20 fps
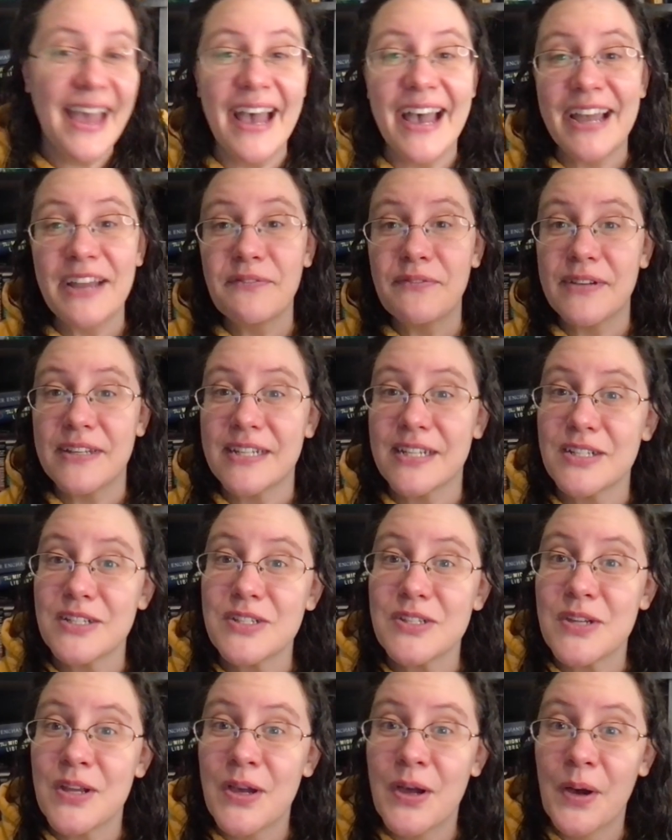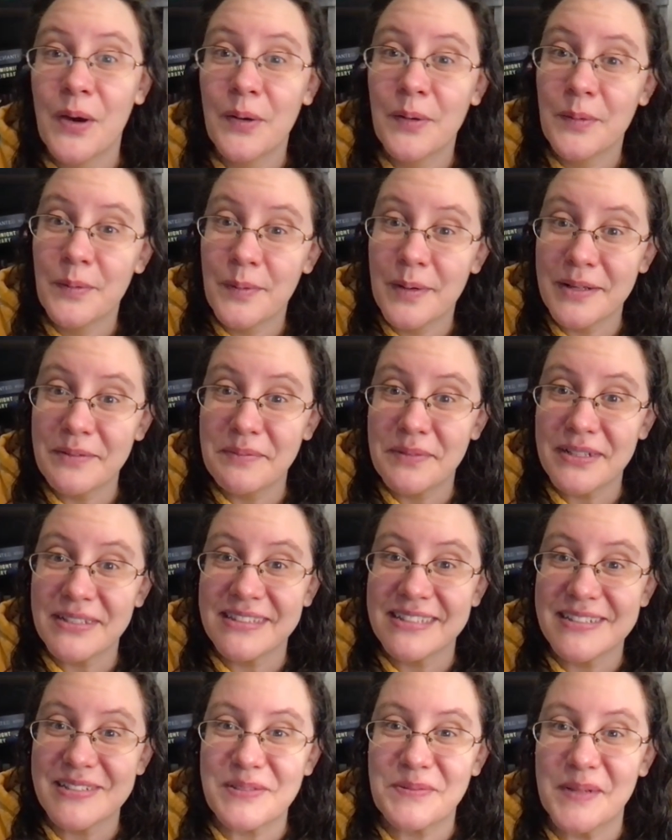I finished one book
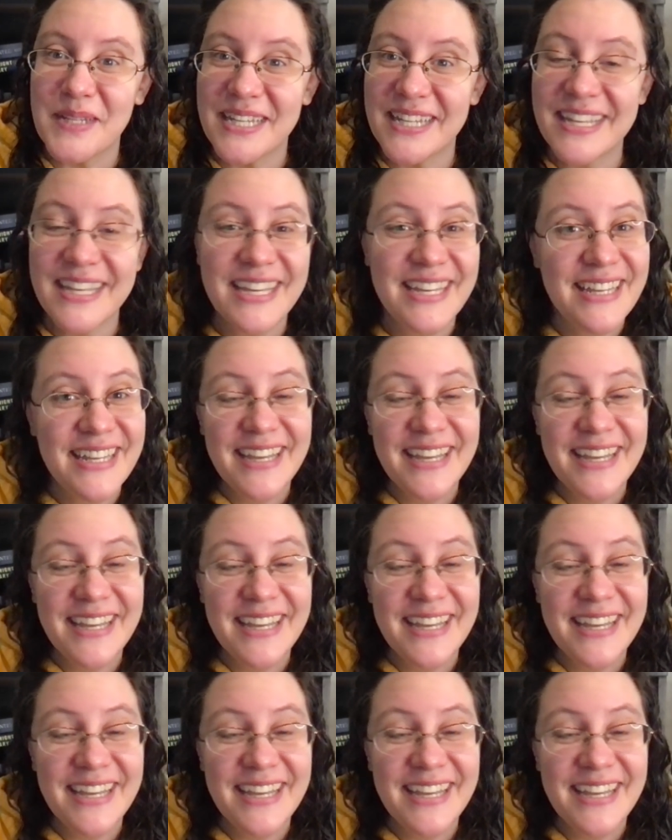this week